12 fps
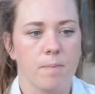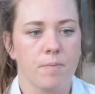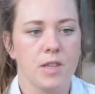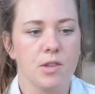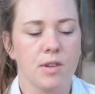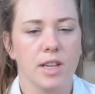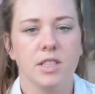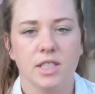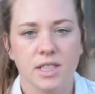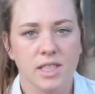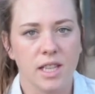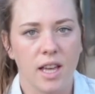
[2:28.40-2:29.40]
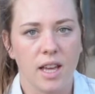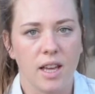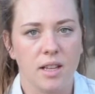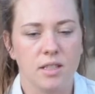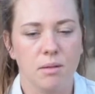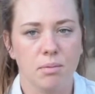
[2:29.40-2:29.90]
The directions
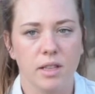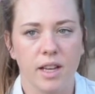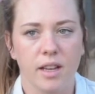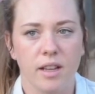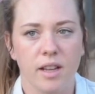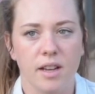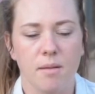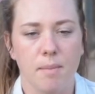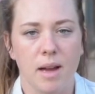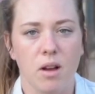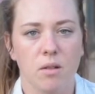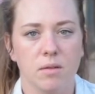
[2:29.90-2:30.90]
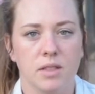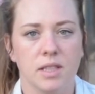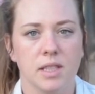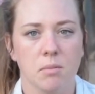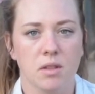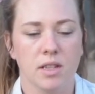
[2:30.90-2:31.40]
say to plant in a mound
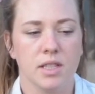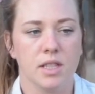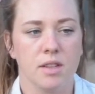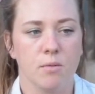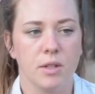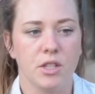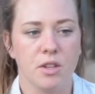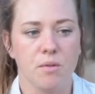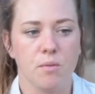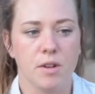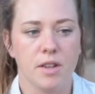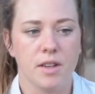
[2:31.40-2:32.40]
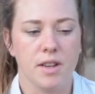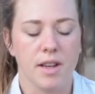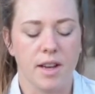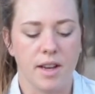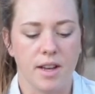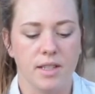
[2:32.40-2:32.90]
similar to what you would
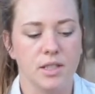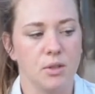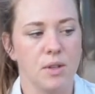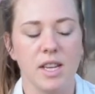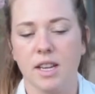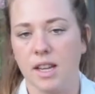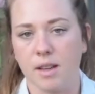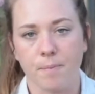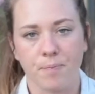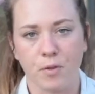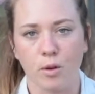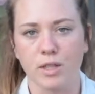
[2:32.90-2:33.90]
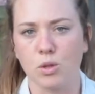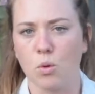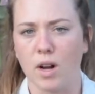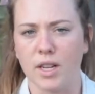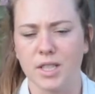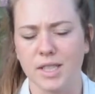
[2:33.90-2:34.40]
zucchini or
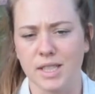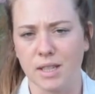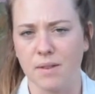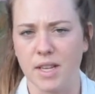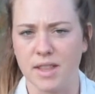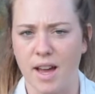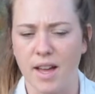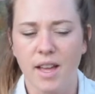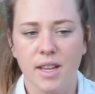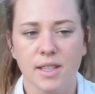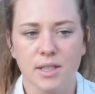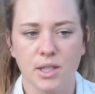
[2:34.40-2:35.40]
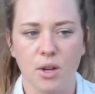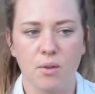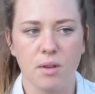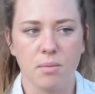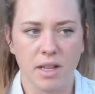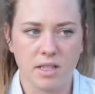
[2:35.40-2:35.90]
squash and stuff like that. So
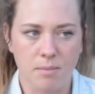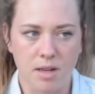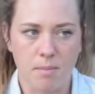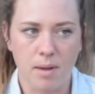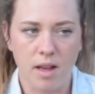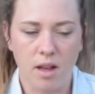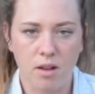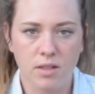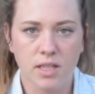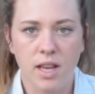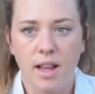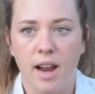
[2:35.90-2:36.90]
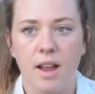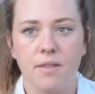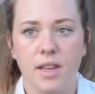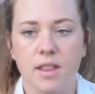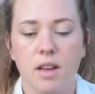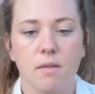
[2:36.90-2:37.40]
you plant them in a mound, and
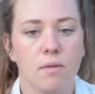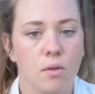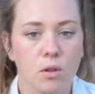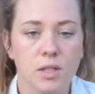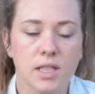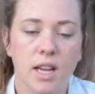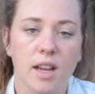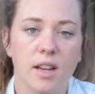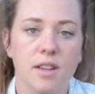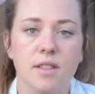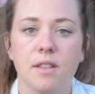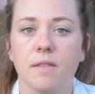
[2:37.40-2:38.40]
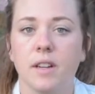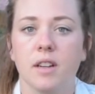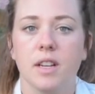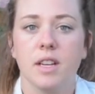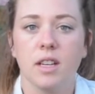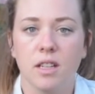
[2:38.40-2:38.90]
they love full sun. They're
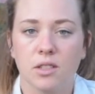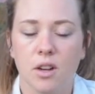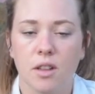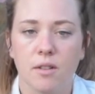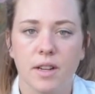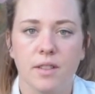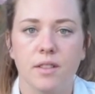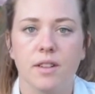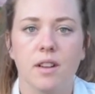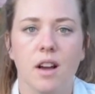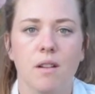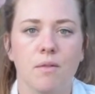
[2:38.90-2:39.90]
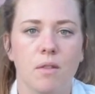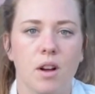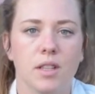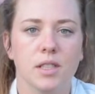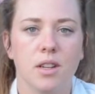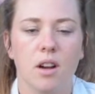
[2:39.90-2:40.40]
very heat tolerant. They're not
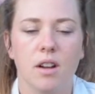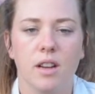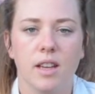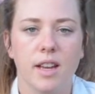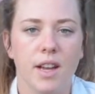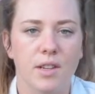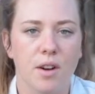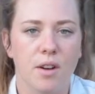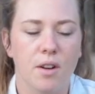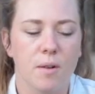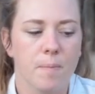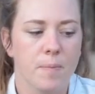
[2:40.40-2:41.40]
frost hardy at all.